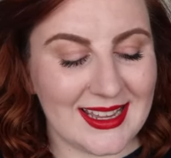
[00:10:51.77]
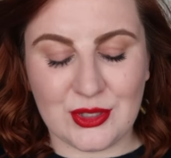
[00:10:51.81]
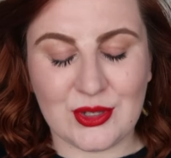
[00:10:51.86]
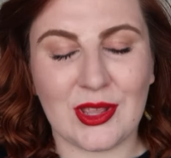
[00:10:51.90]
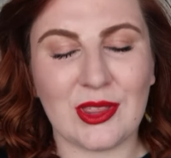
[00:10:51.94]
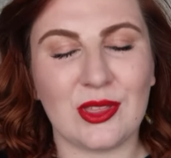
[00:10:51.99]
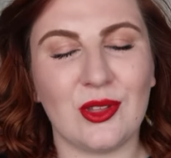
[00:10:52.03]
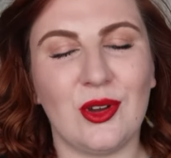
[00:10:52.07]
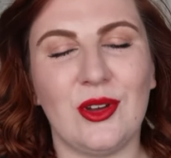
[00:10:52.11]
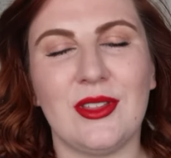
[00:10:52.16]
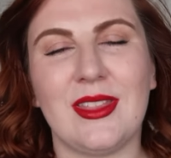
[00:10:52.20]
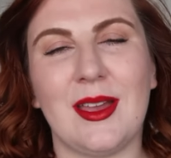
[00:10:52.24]
So I
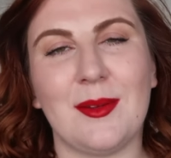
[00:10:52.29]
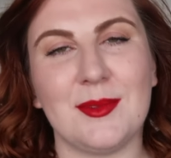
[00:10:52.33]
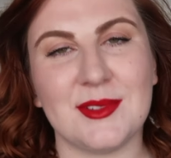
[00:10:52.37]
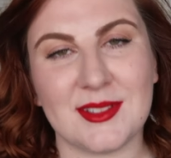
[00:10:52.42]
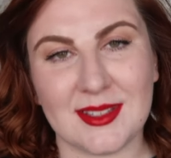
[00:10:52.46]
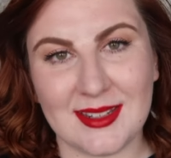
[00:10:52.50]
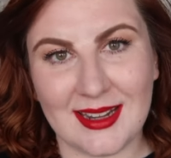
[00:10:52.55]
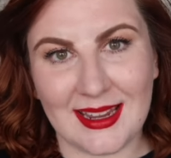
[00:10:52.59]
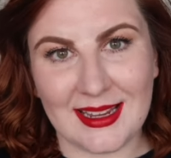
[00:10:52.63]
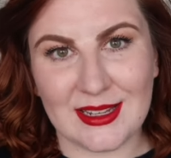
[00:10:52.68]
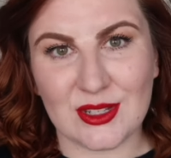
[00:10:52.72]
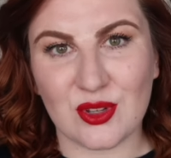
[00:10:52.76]
thought that was
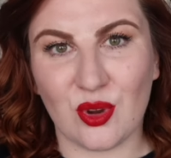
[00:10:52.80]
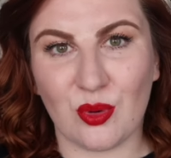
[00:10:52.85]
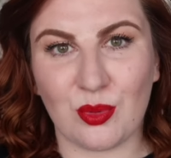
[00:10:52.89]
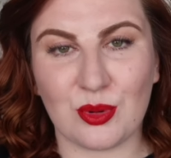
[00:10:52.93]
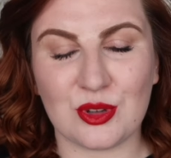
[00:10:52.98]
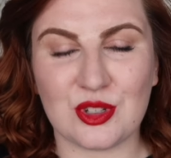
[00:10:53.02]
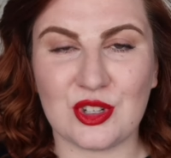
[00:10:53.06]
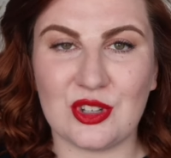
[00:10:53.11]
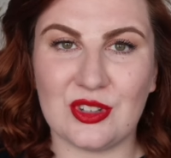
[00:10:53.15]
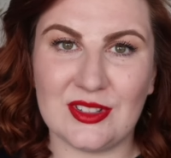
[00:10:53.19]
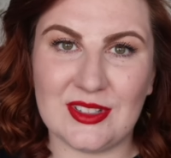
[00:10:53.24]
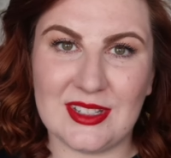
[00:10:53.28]
a nice
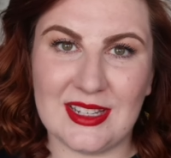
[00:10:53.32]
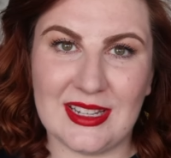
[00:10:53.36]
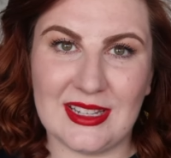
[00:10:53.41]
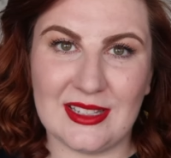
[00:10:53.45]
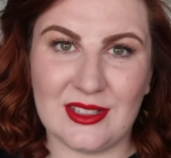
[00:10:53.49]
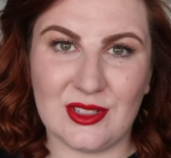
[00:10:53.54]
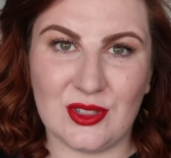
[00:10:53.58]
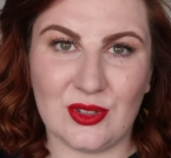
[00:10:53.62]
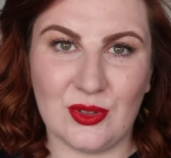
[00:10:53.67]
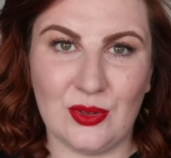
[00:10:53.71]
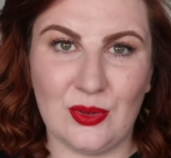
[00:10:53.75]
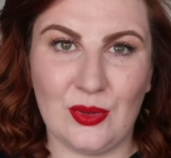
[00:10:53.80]
opportunity
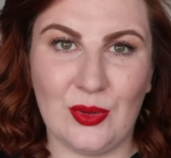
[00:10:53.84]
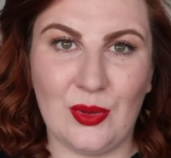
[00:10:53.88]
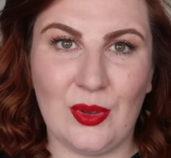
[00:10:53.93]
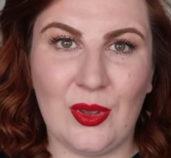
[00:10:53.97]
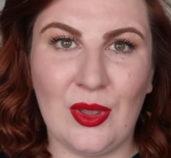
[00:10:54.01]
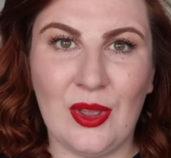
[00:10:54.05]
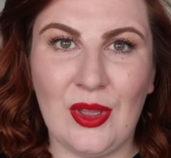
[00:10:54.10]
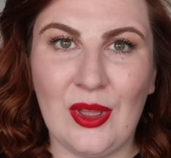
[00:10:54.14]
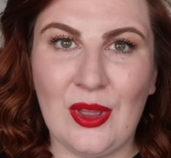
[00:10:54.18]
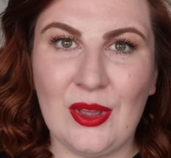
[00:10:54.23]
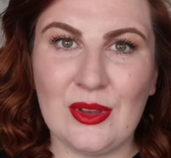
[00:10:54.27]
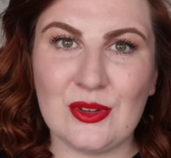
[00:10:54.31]
to
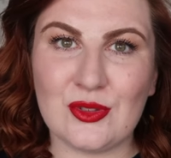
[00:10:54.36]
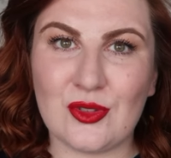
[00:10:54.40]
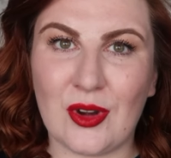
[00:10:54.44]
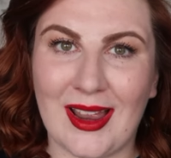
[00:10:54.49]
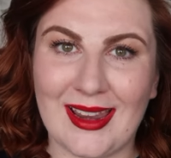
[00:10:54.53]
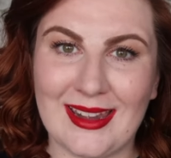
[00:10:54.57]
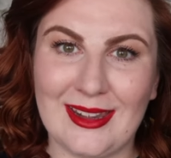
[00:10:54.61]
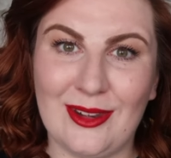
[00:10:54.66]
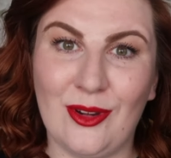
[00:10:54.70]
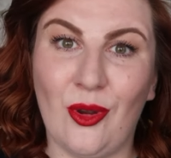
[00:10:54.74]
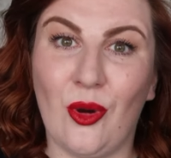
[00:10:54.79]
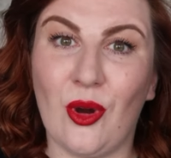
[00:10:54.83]
try
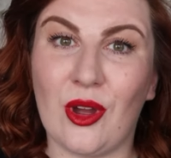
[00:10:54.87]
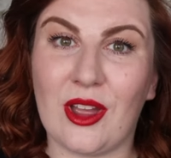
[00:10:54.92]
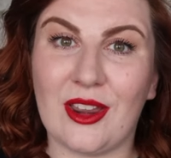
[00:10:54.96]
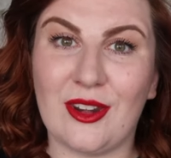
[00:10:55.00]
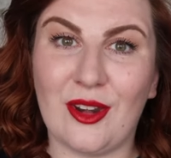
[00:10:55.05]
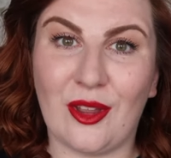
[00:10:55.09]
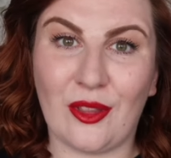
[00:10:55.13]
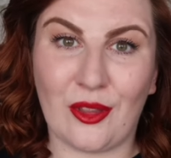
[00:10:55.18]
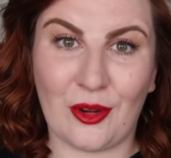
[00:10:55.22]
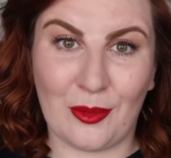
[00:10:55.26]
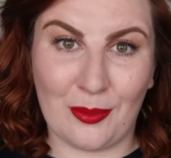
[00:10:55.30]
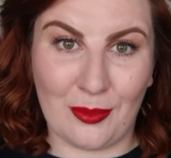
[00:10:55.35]
and knock
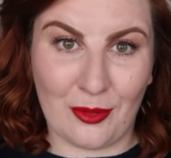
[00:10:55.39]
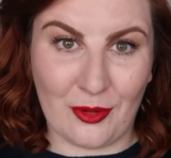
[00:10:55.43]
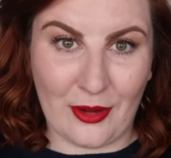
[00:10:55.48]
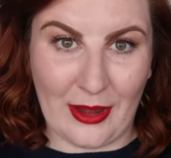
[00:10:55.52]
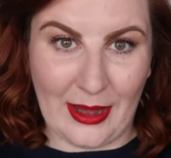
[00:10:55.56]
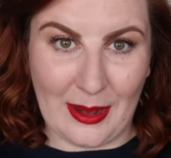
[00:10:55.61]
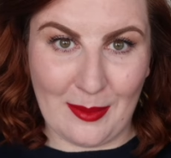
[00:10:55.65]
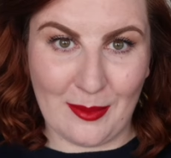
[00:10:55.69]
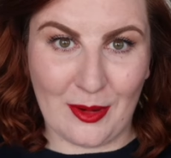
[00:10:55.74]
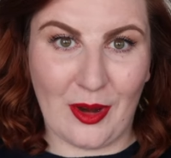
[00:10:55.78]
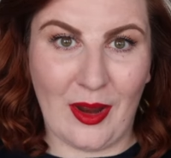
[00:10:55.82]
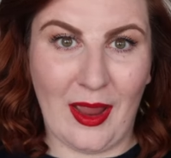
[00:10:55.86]
another
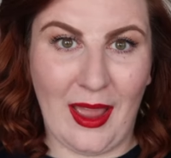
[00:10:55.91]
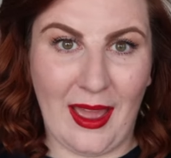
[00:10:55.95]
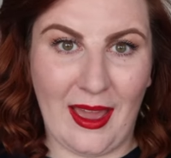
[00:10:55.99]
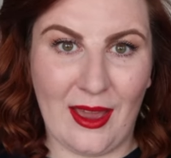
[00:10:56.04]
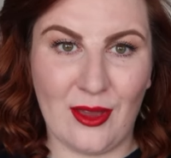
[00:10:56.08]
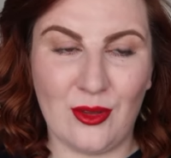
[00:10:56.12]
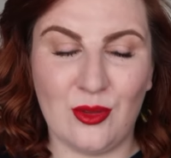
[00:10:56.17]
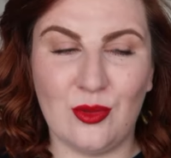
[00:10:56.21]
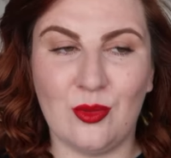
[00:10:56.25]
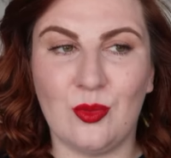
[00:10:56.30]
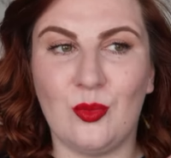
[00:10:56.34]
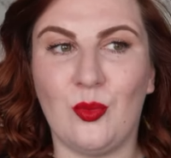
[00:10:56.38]
primer
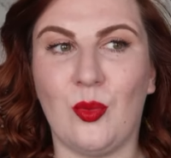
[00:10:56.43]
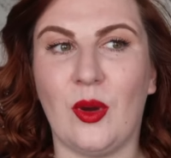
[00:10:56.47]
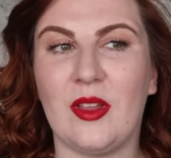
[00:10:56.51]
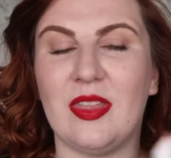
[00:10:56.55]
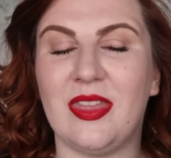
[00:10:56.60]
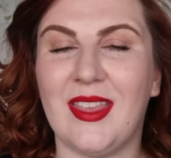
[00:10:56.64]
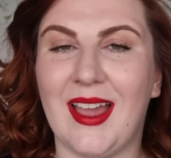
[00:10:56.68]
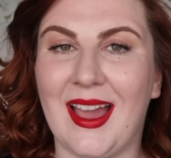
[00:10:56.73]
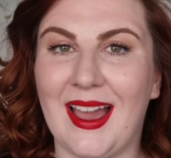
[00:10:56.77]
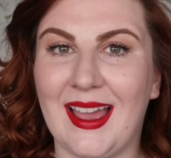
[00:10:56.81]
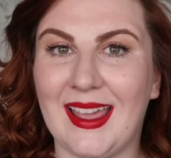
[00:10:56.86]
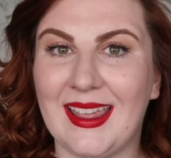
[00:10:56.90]
out, one
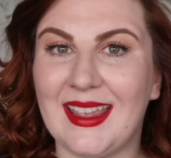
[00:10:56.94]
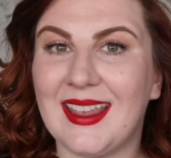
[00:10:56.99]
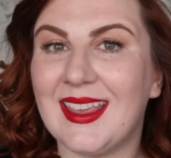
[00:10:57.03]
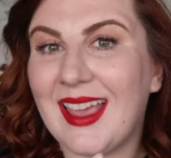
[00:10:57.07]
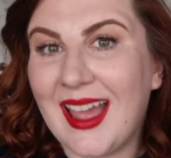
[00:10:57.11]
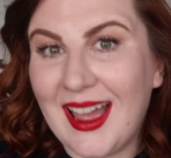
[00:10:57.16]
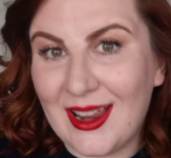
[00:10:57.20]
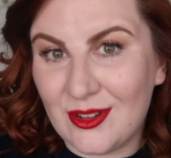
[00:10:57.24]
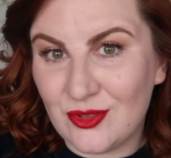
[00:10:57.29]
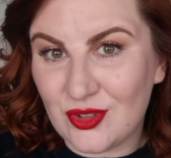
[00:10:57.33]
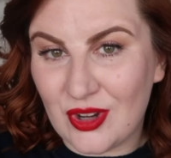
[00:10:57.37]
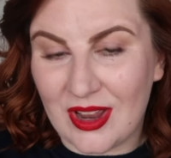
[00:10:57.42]
that I
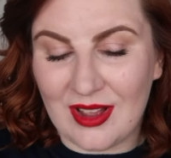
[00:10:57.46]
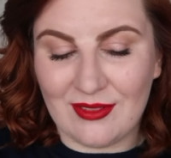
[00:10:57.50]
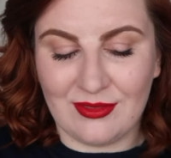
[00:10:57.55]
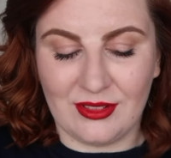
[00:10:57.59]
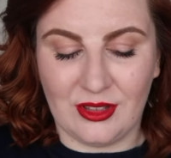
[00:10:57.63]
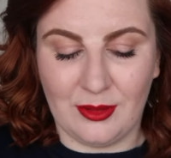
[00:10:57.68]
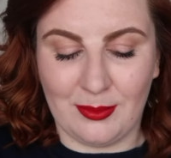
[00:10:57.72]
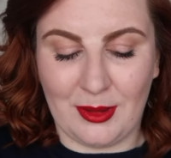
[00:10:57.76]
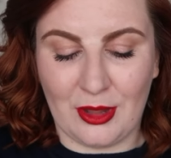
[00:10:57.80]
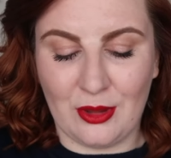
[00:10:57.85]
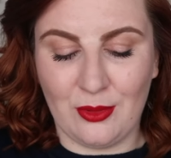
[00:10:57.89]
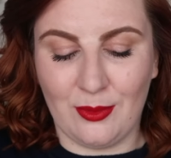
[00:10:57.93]
can
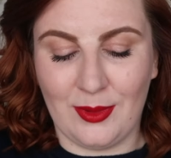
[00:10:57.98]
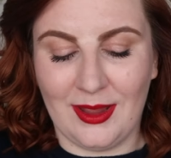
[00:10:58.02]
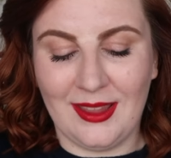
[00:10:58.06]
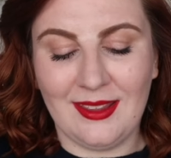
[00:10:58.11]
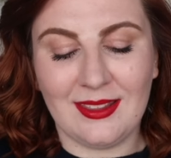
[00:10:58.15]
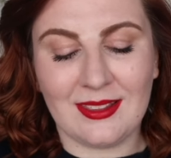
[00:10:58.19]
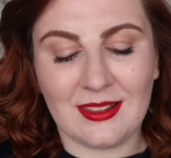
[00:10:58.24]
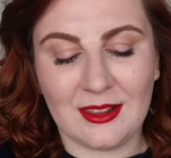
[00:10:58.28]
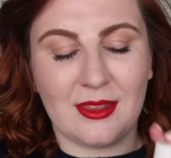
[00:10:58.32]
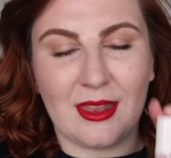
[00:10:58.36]
travel about with.